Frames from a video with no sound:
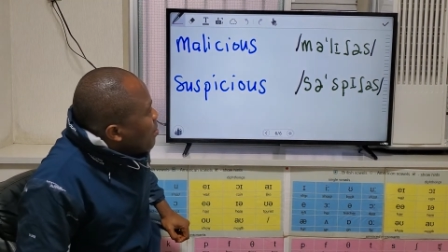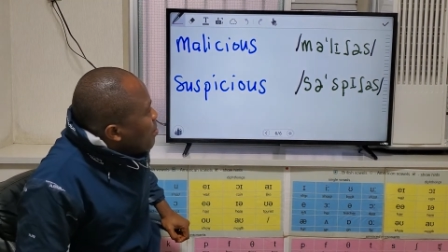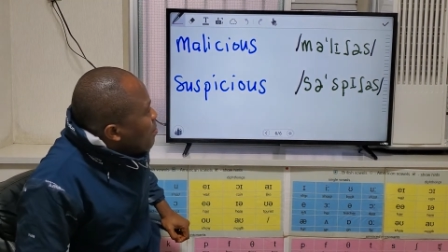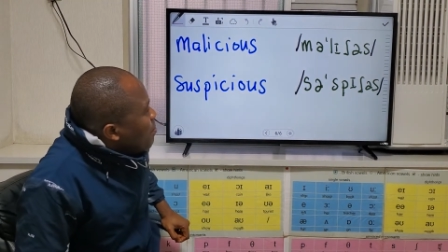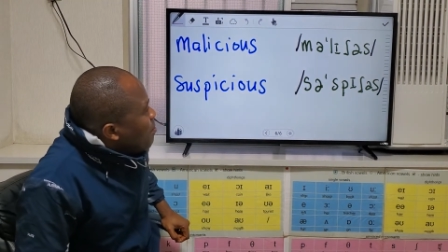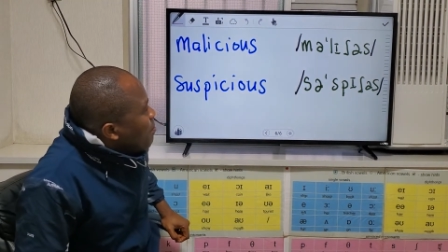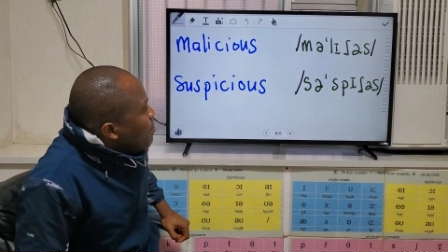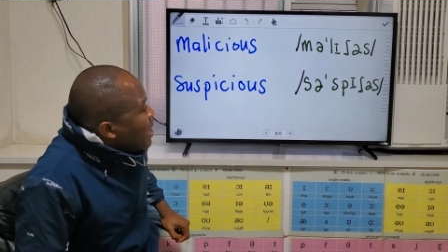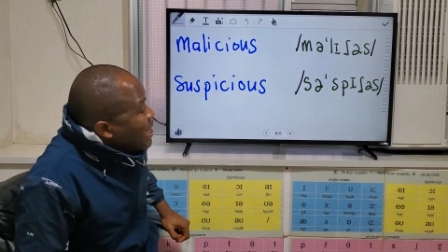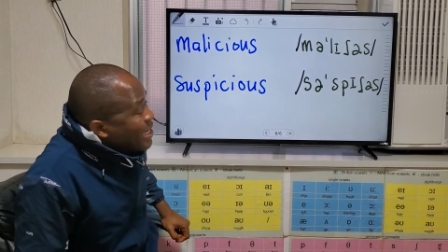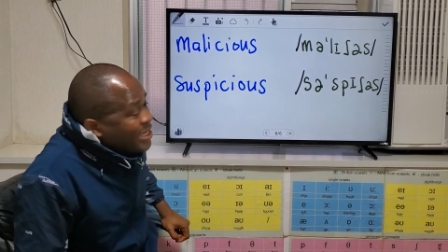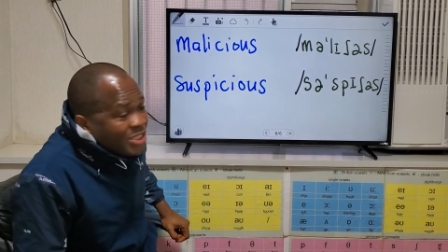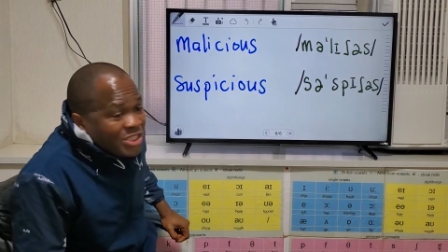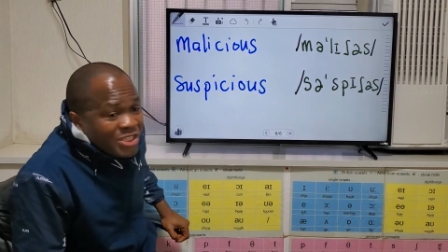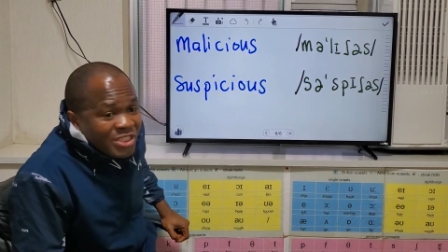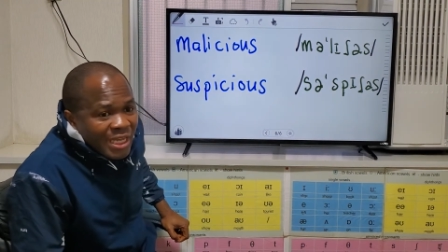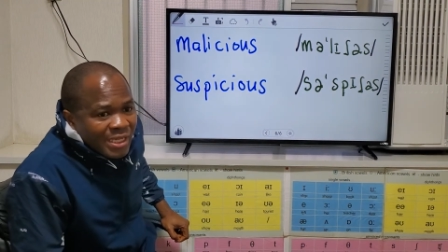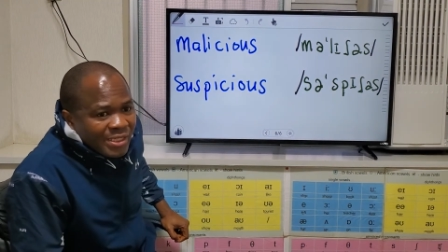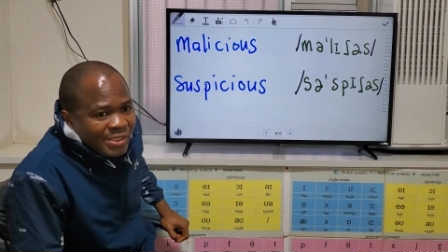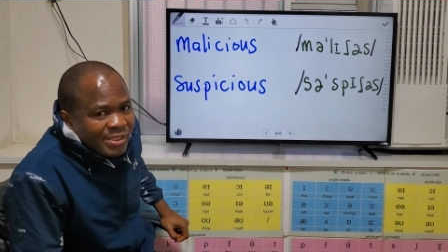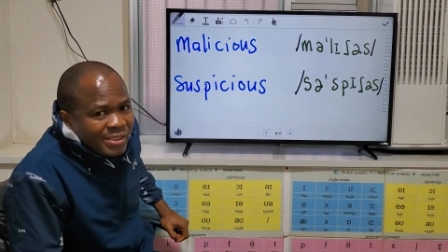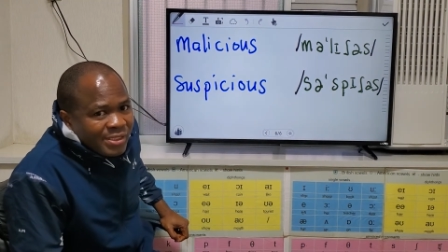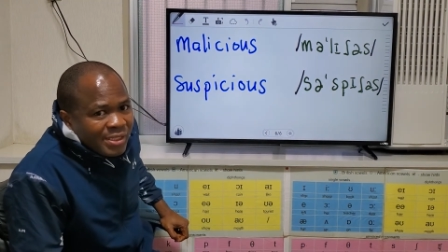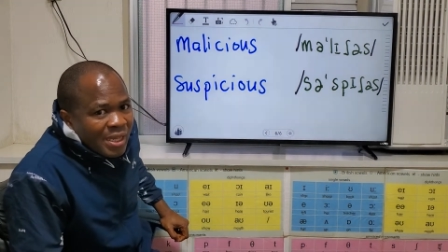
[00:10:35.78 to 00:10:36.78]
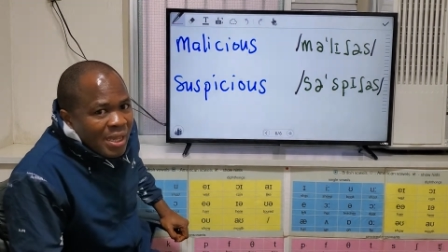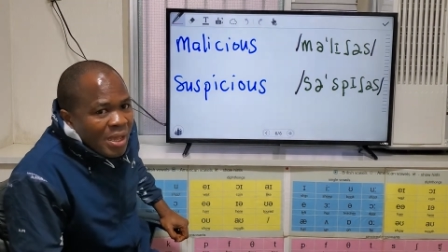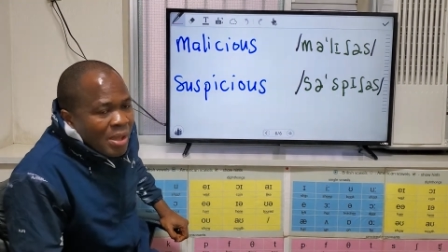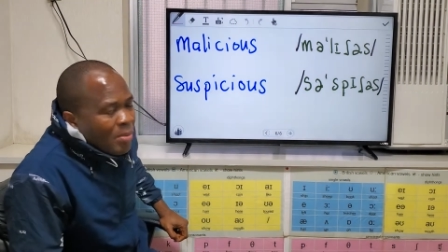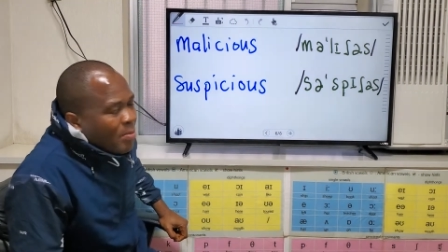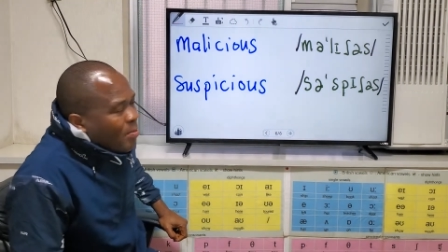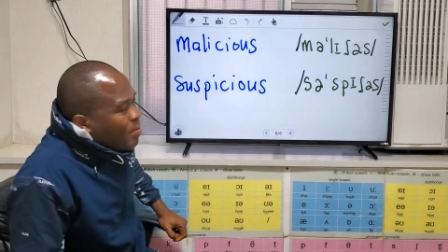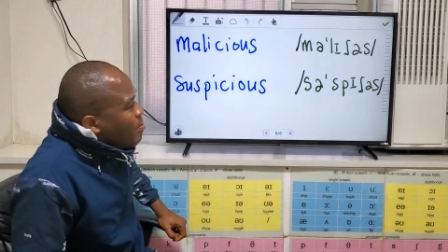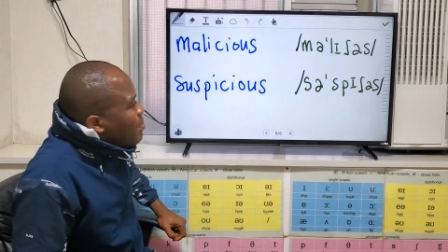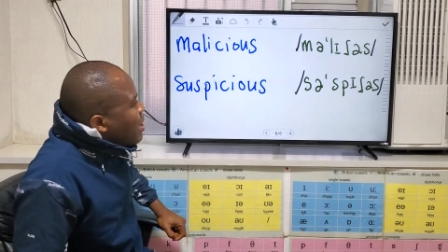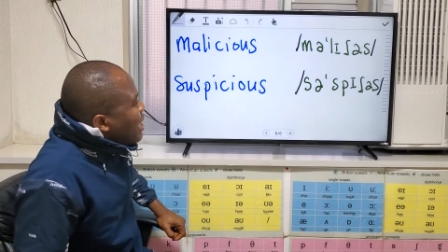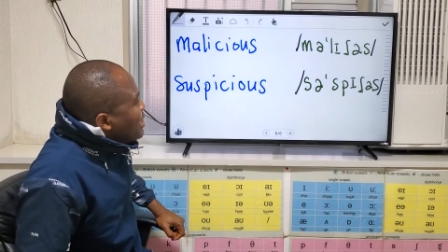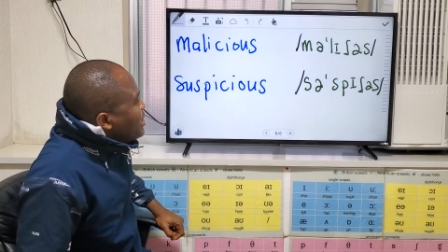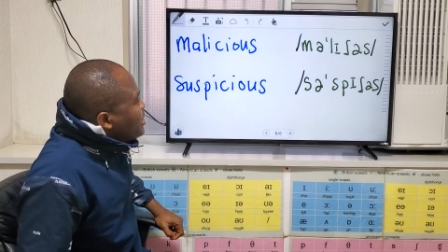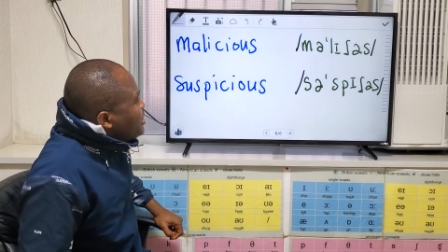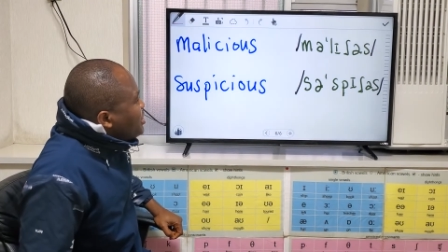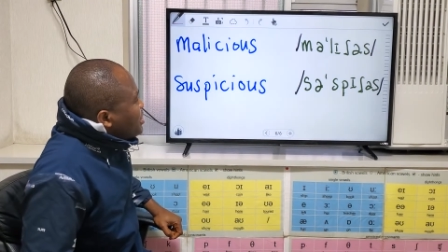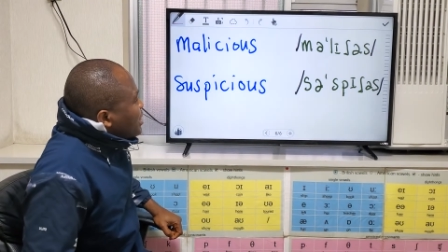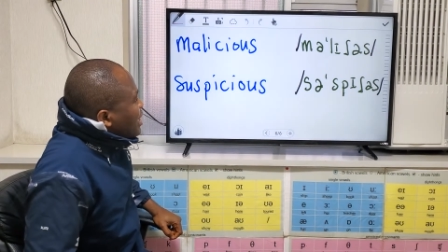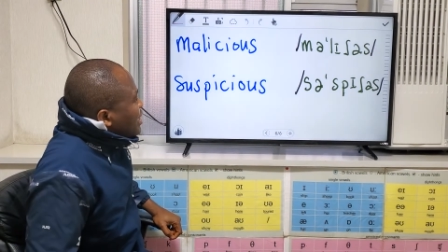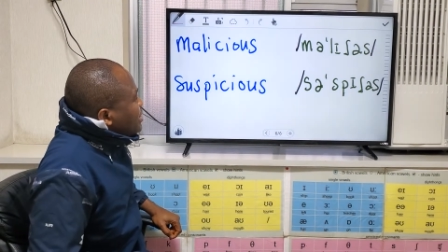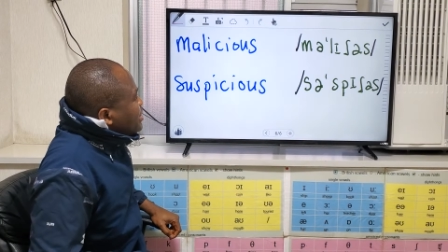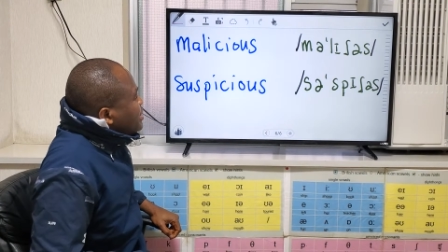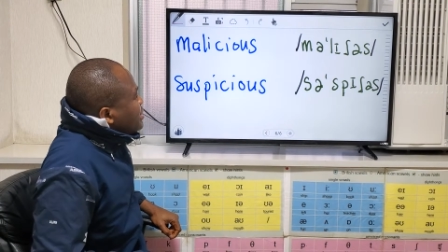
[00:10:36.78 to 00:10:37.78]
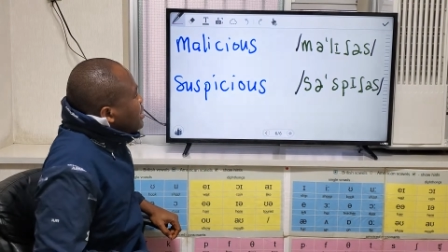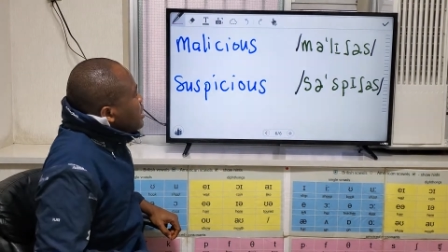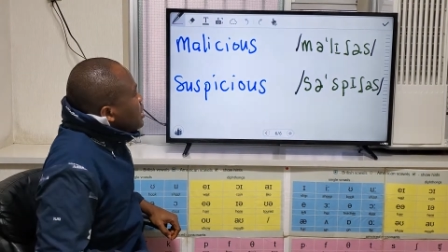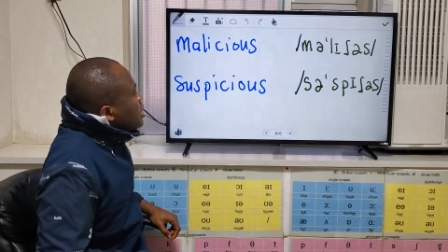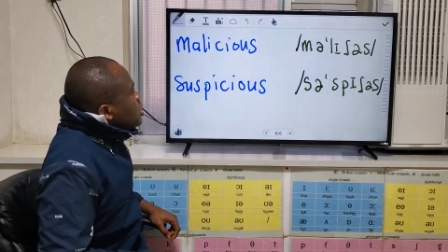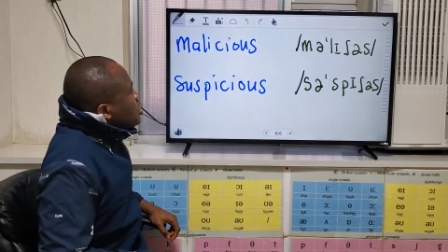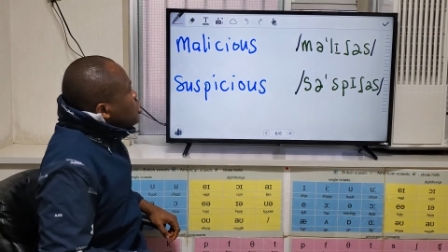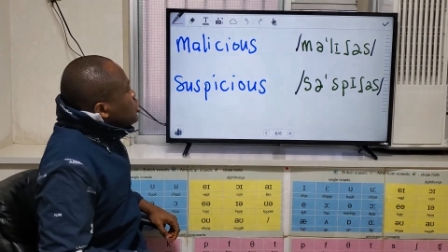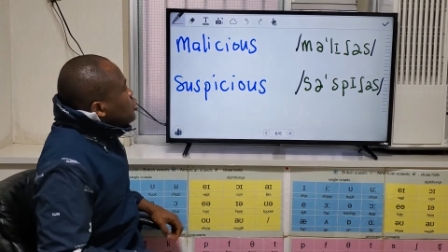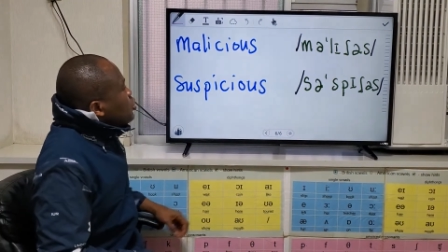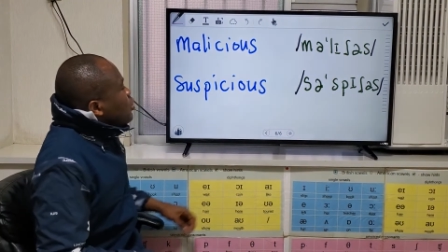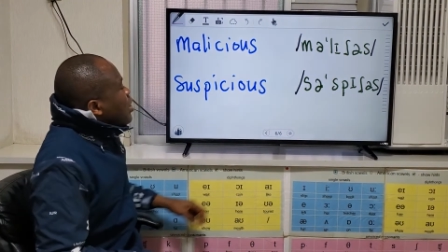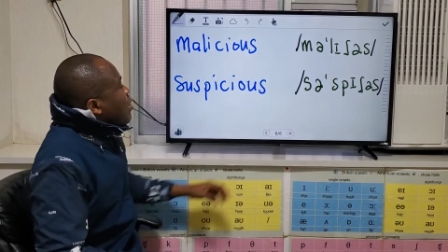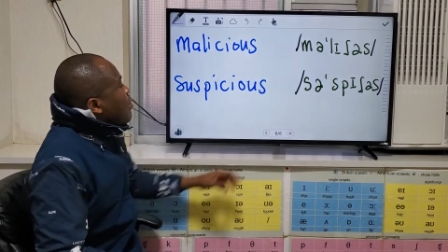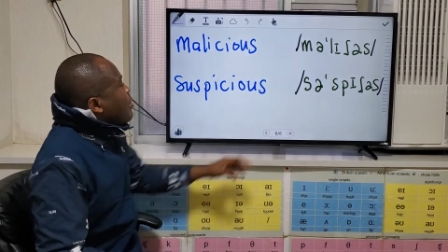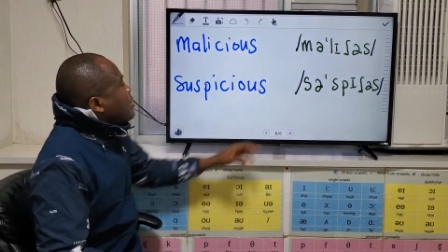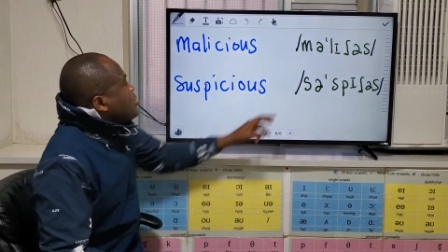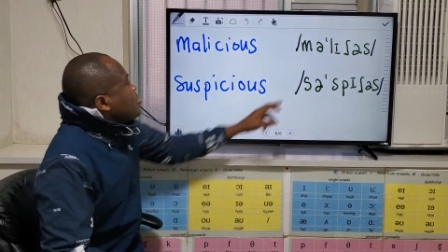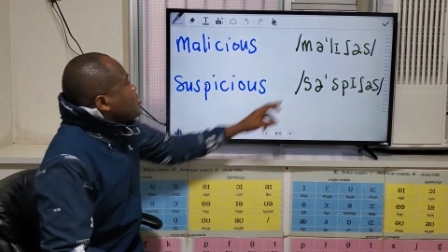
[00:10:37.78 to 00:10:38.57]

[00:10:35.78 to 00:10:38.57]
malicious, malicious. So our